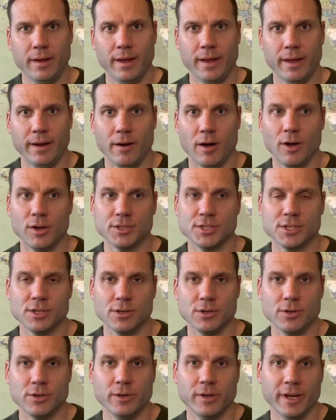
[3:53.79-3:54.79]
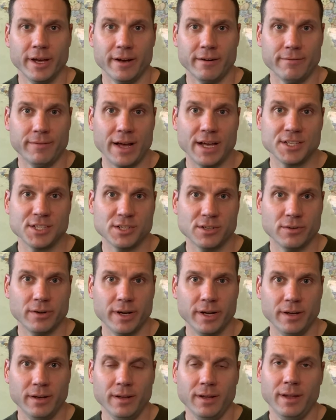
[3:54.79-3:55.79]
and also at a faster
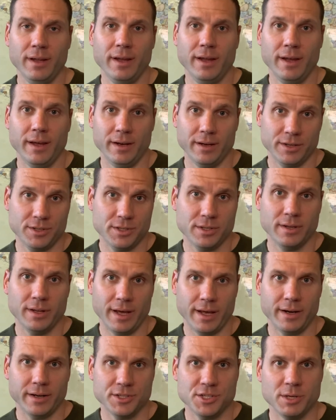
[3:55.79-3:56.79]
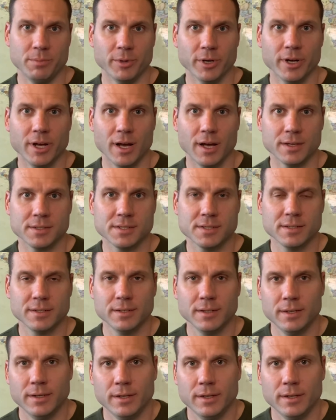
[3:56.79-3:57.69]
rate and a, at a cheaper cost.